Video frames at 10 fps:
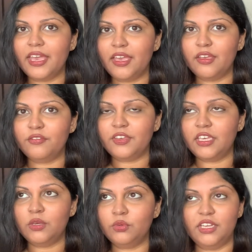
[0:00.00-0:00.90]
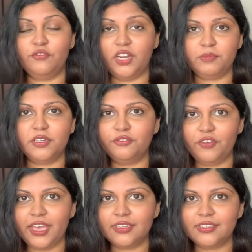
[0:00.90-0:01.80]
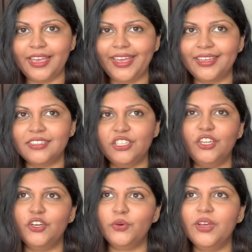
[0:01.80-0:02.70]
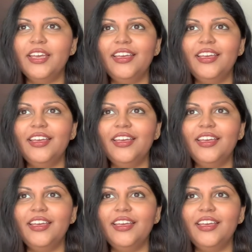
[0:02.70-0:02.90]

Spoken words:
if he would have raped her friend, and, you know,